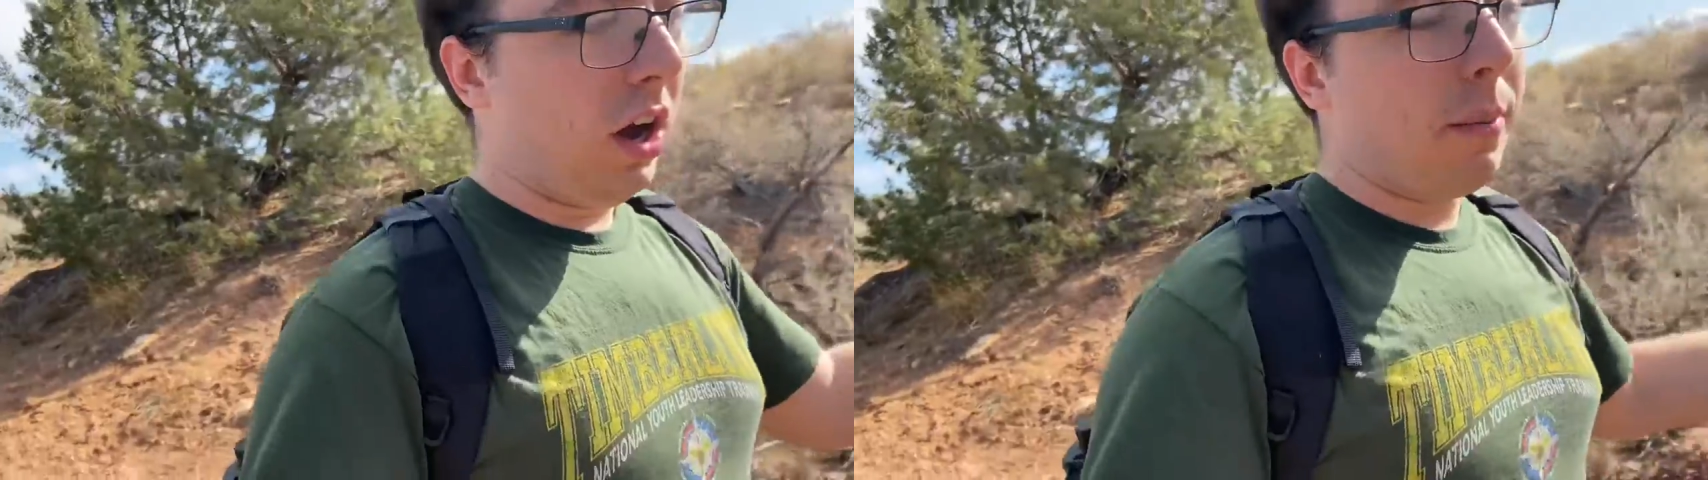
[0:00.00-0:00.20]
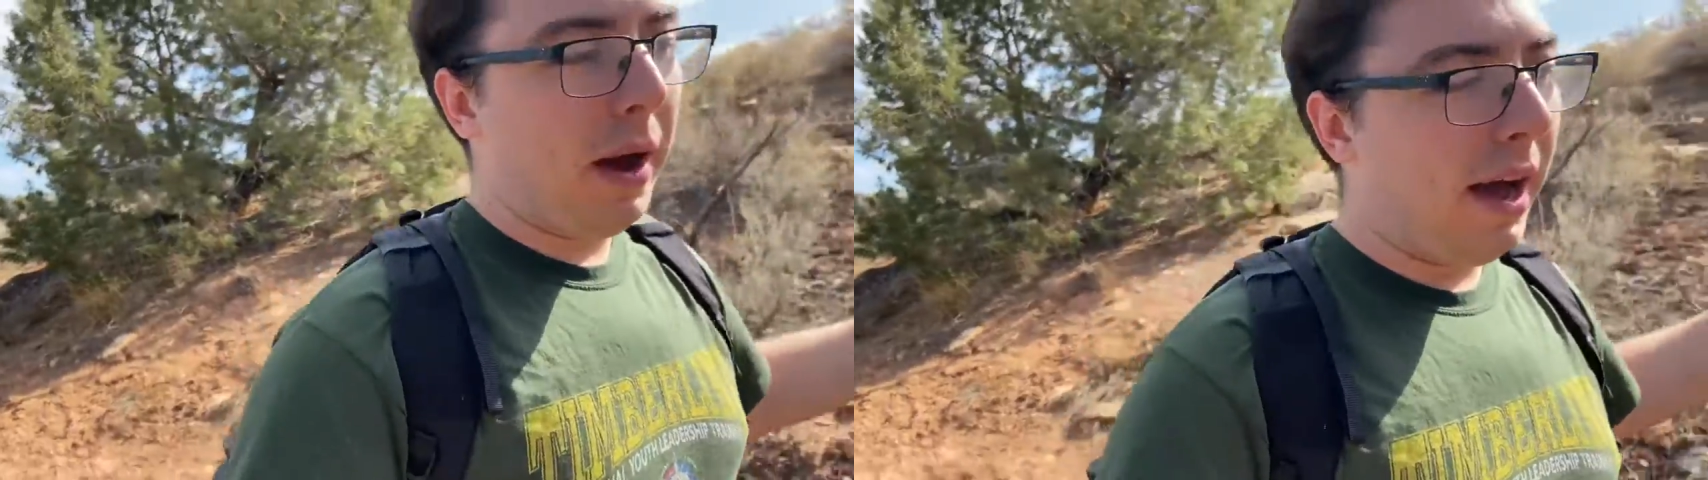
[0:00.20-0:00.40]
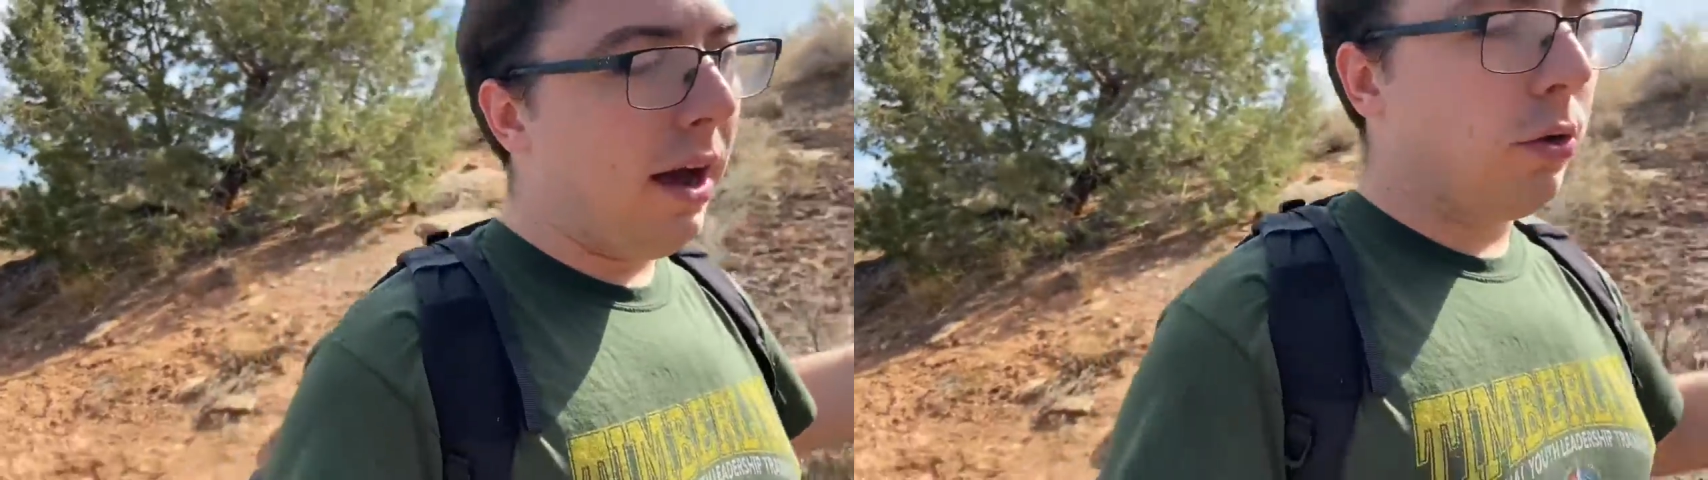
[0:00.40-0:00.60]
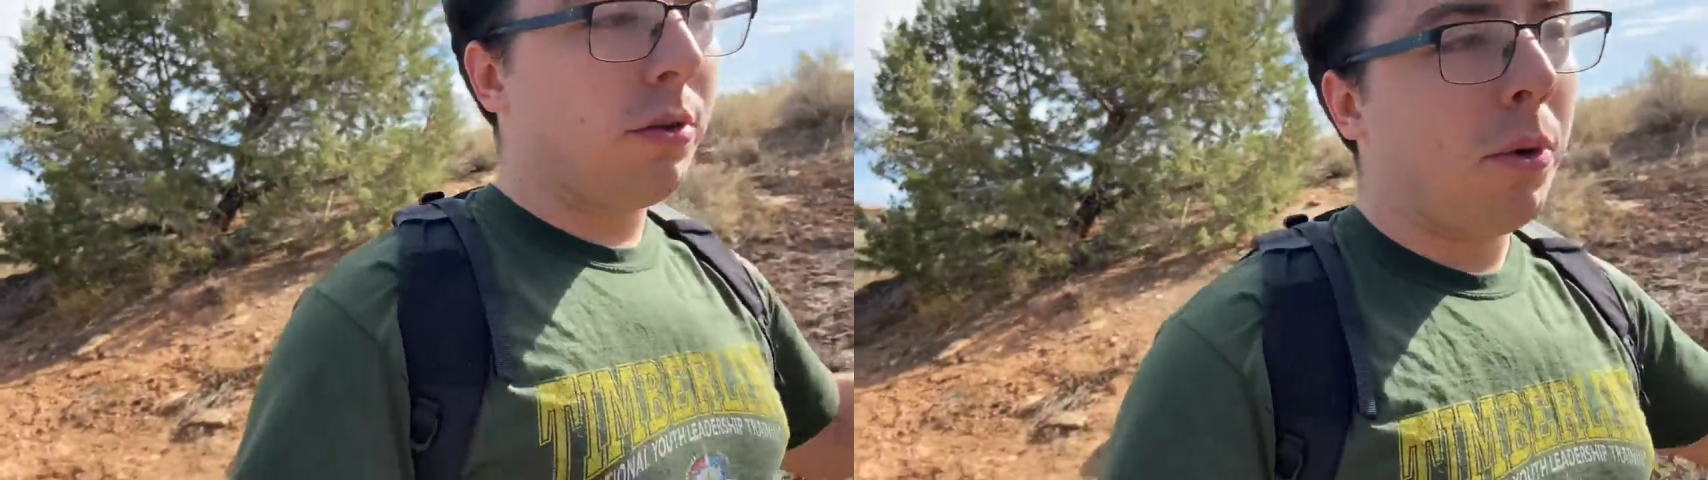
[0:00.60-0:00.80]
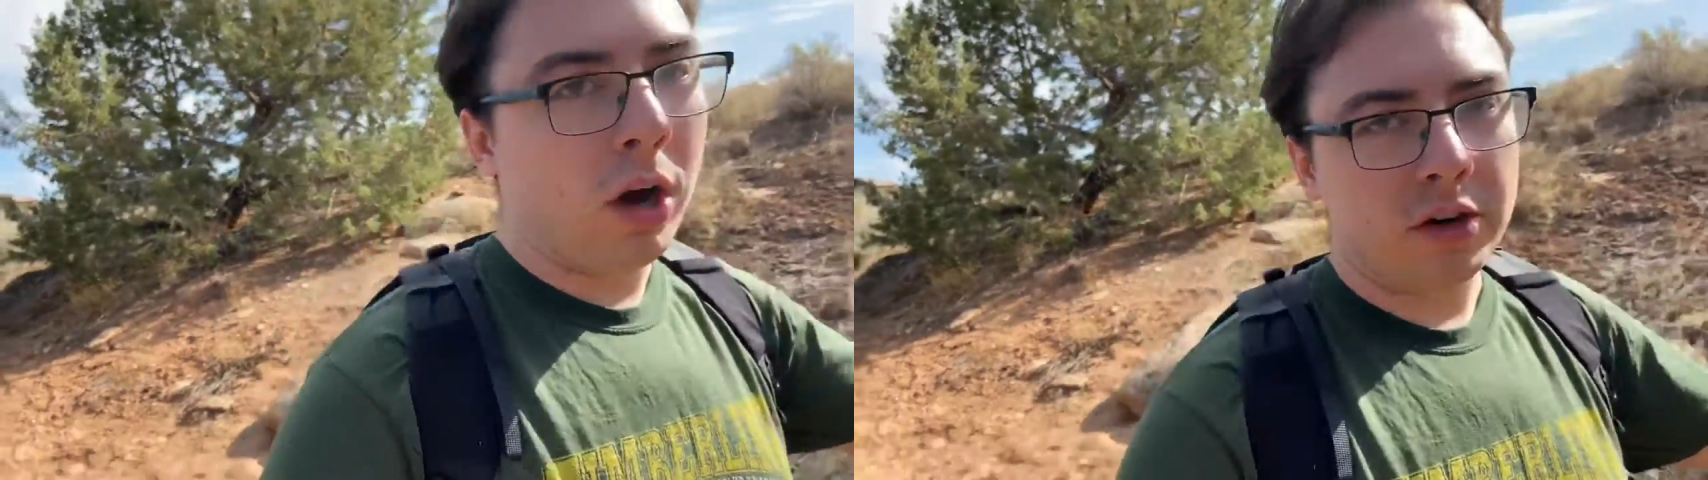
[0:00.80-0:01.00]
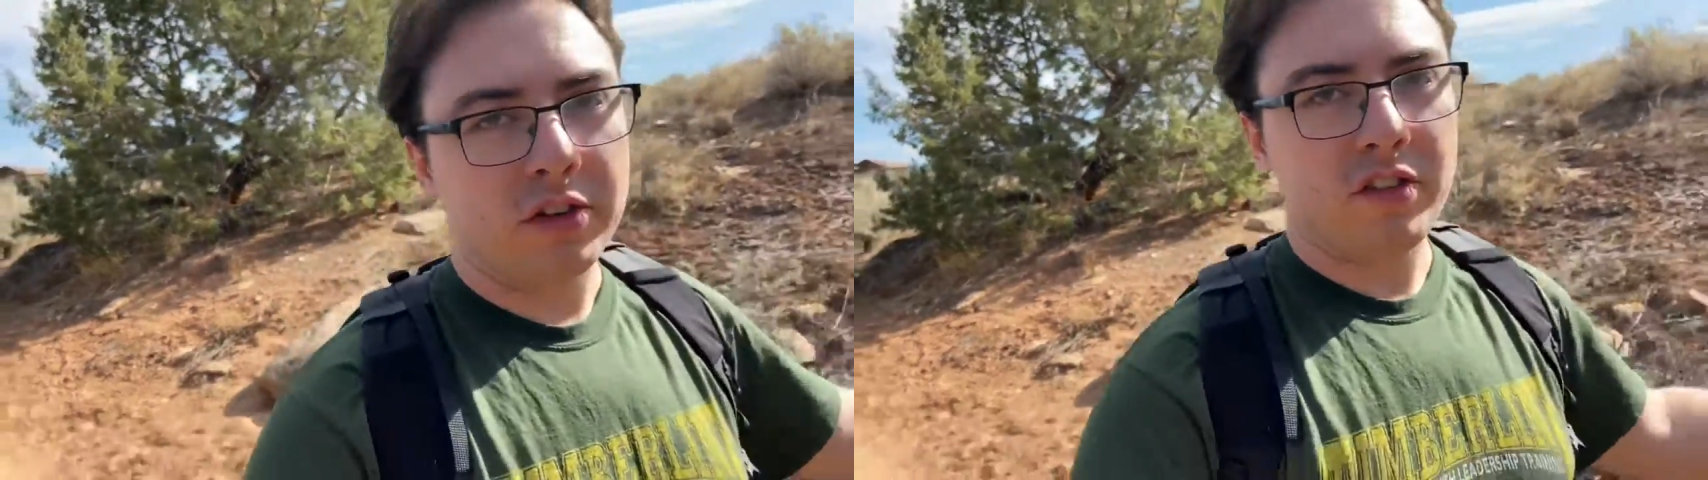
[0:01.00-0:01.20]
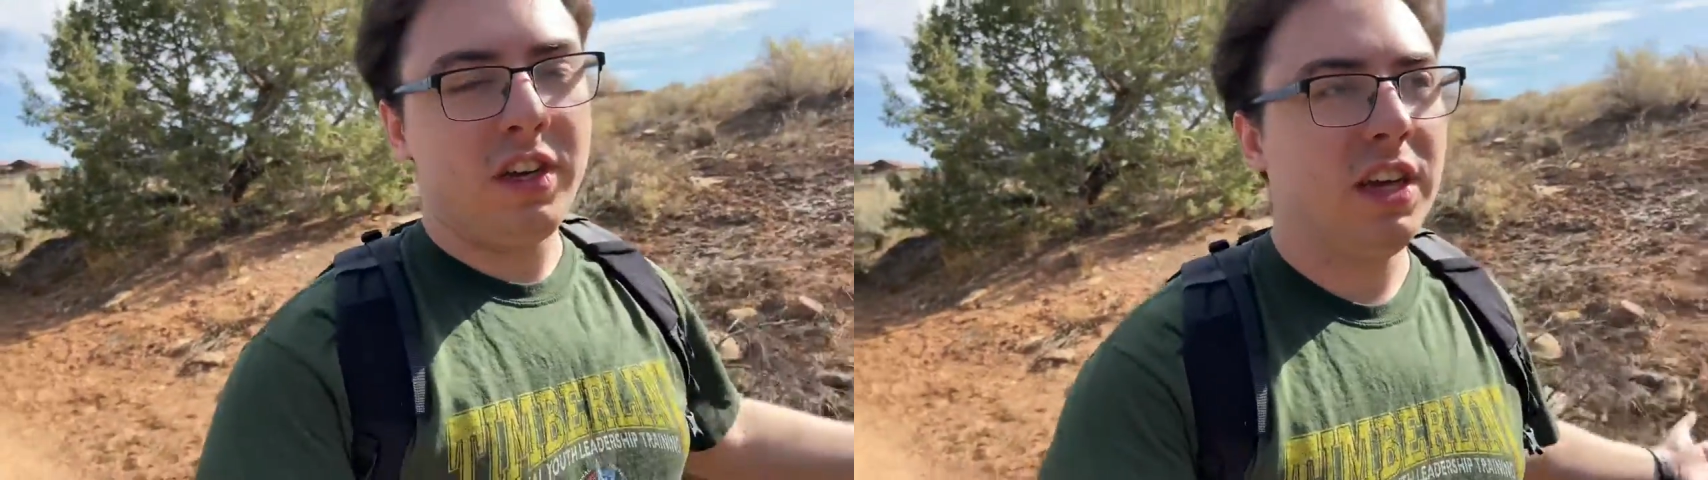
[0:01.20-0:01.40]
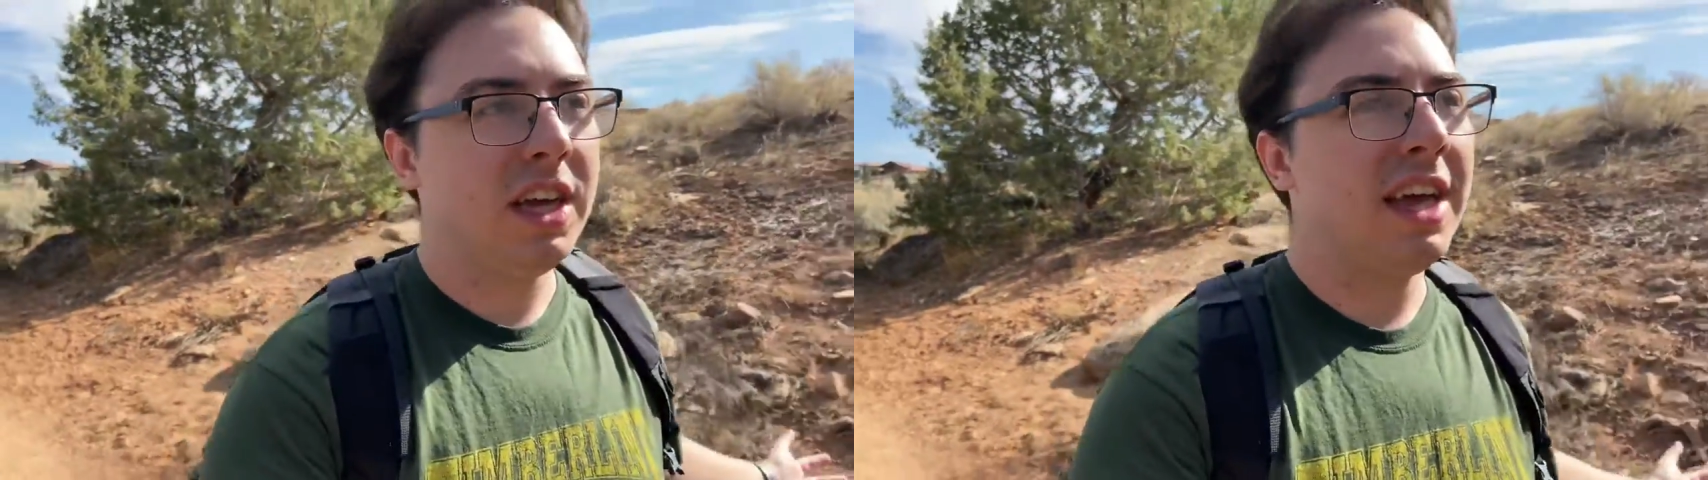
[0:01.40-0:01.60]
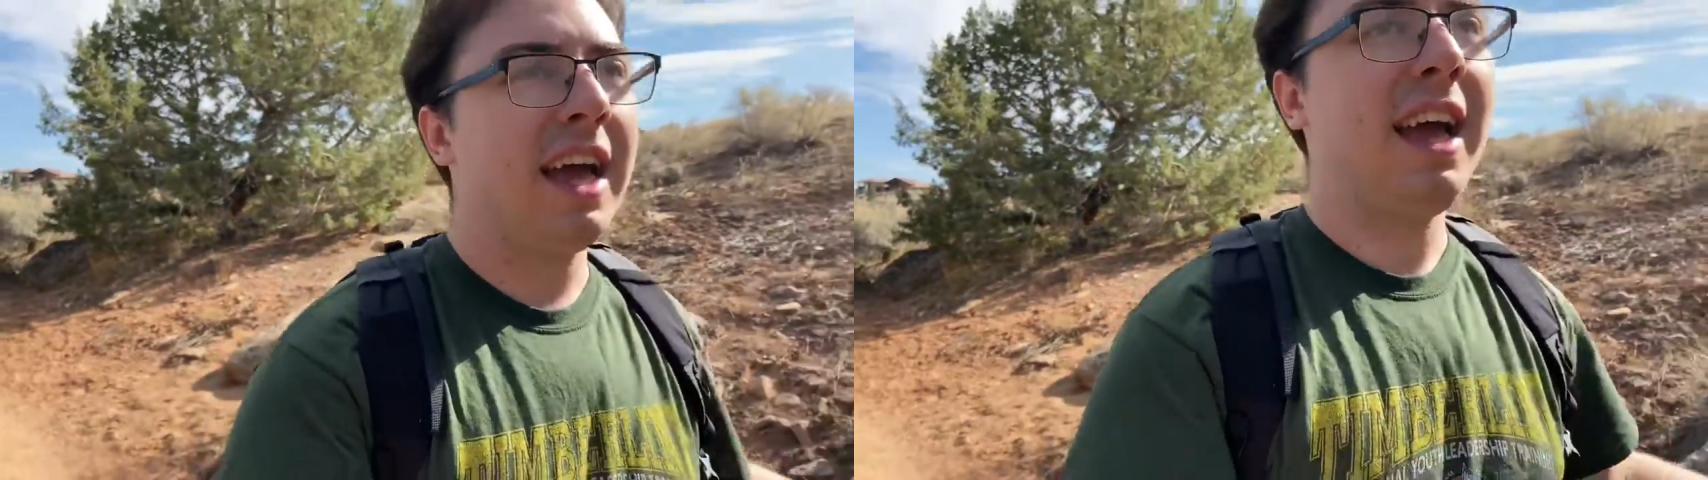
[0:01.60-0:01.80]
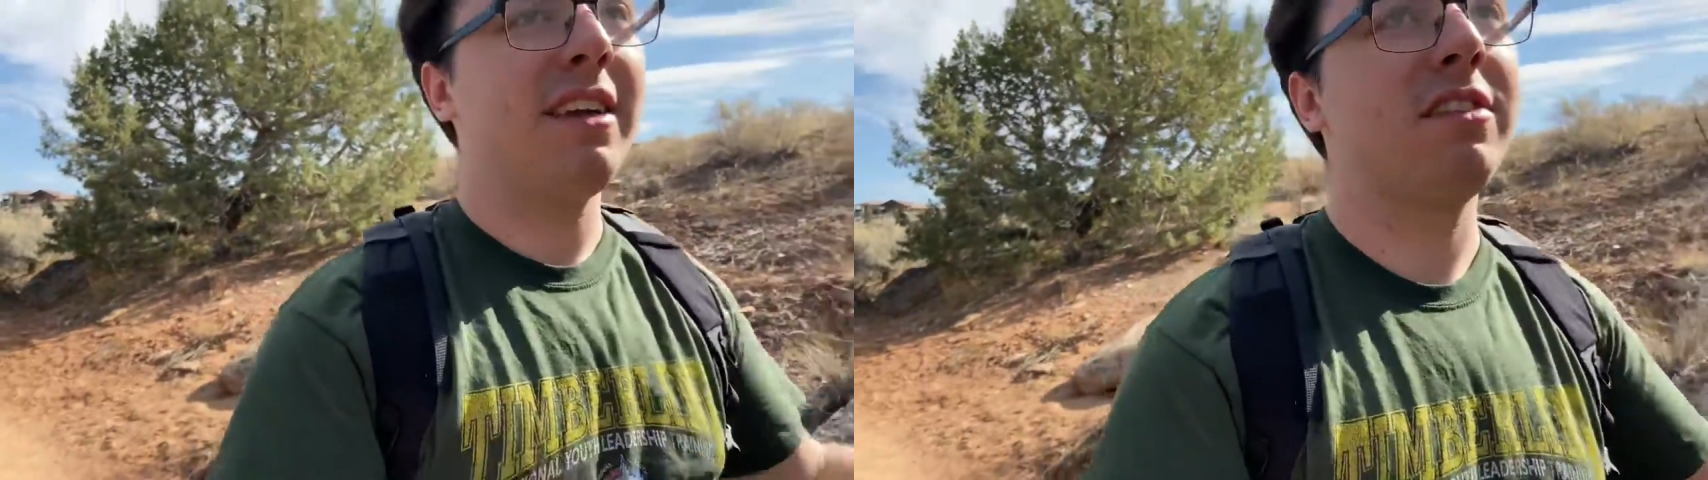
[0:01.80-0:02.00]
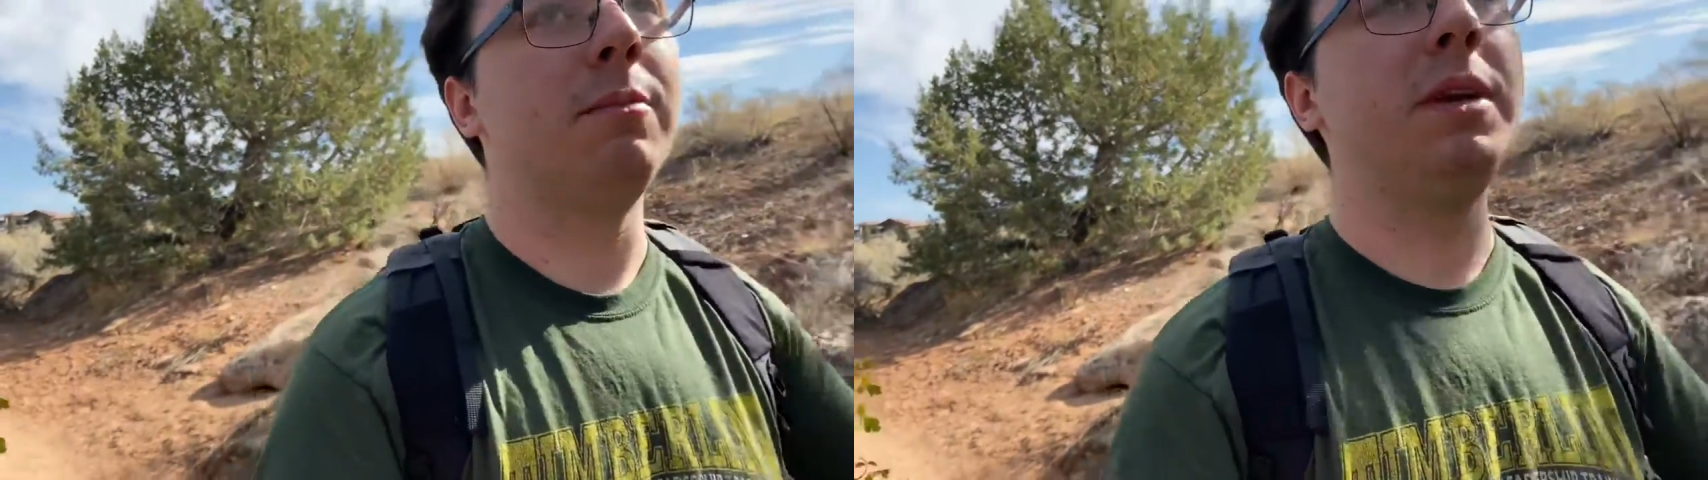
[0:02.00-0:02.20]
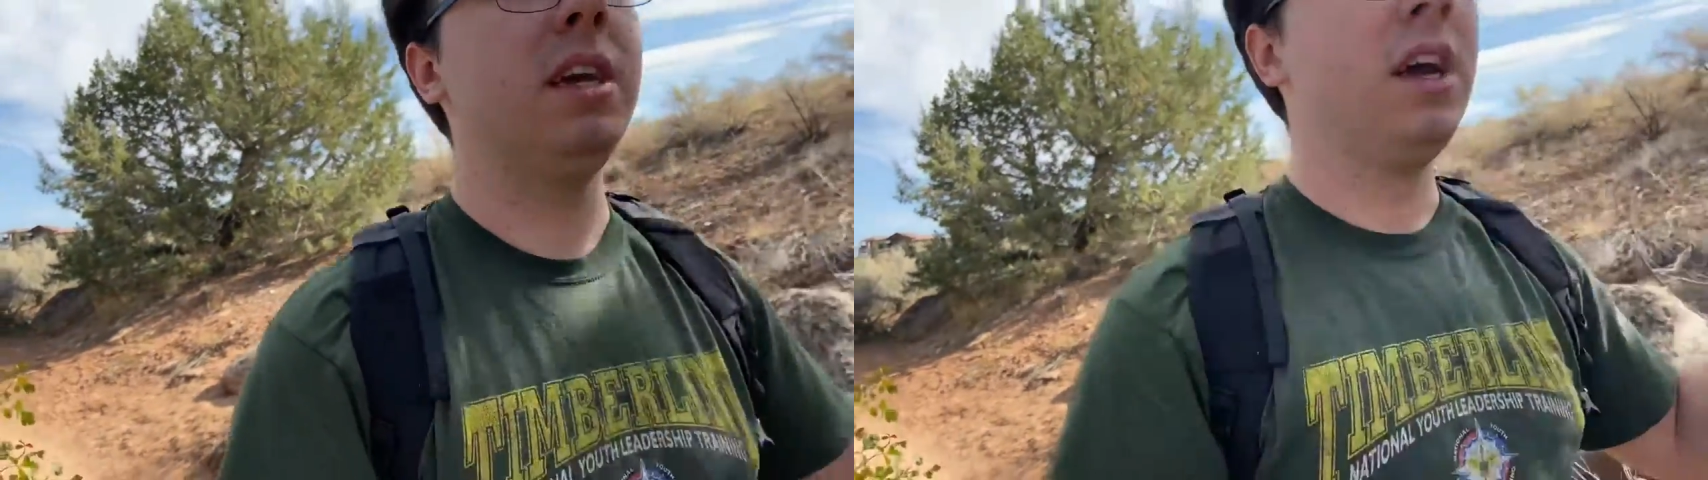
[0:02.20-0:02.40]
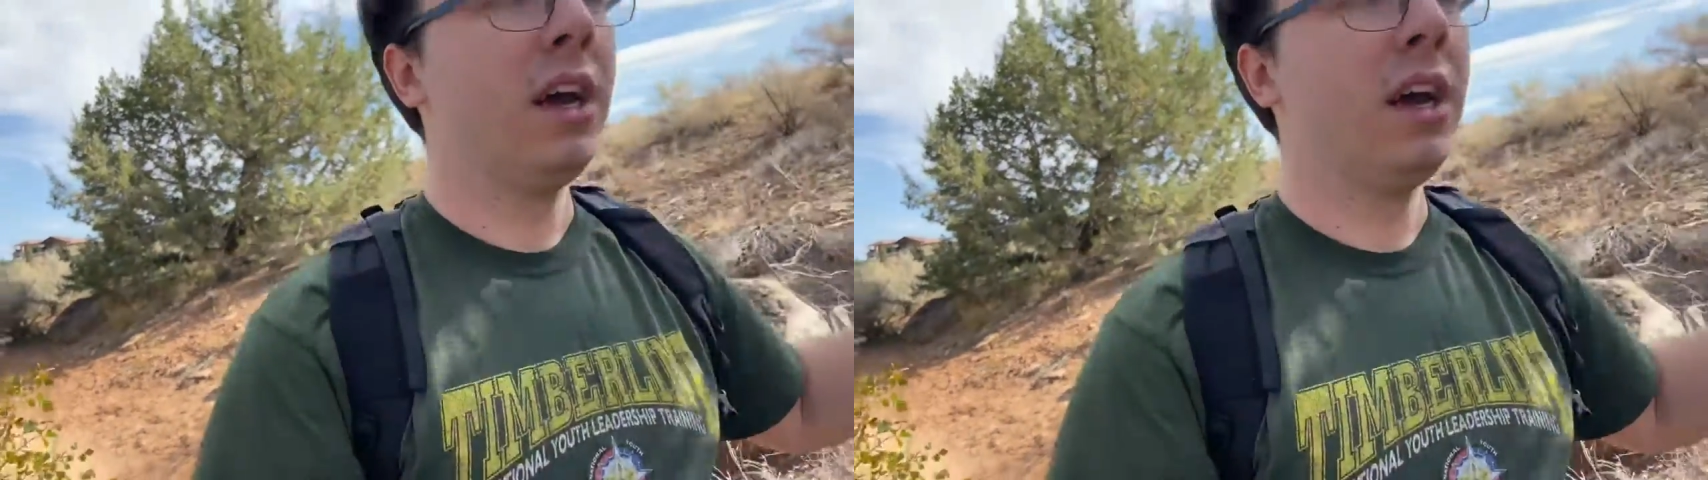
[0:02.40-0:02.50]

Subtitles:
about how democracy has to be,